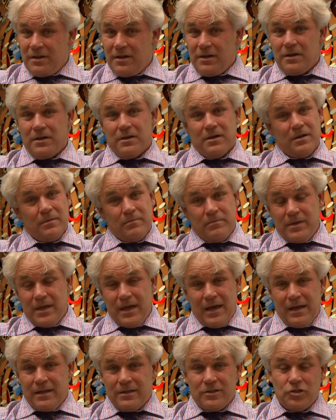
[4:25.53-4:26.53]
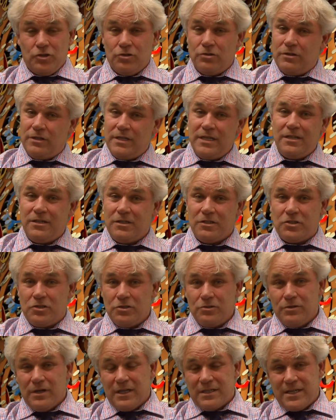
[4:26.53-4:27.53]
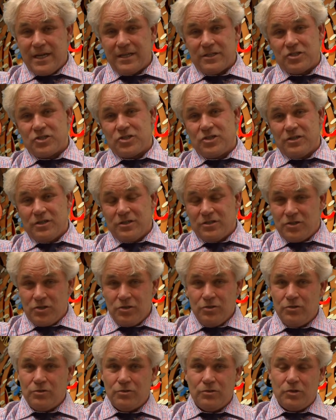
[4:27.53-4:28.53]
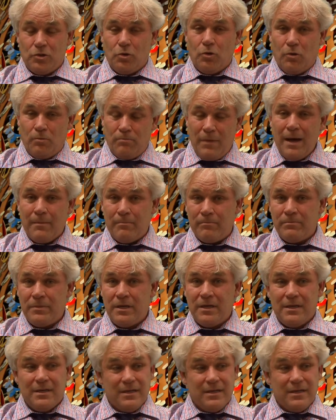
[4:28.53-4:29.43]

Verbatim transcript: um, and you're needing to attach to your mum,